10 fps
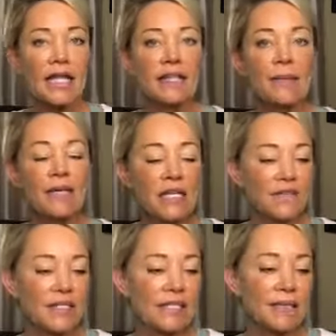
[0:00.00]
let me give
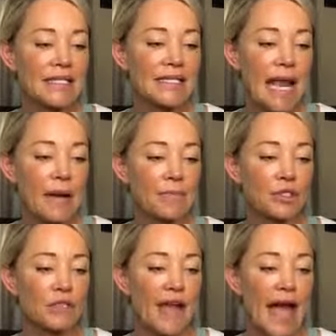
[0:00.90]
you some
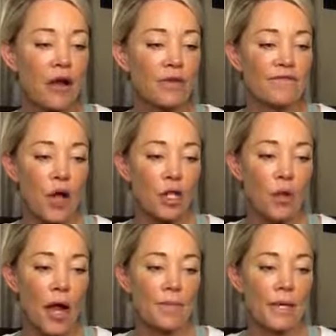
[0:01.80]
examples of how to follow
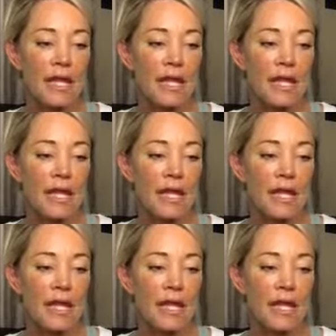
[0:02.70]
up.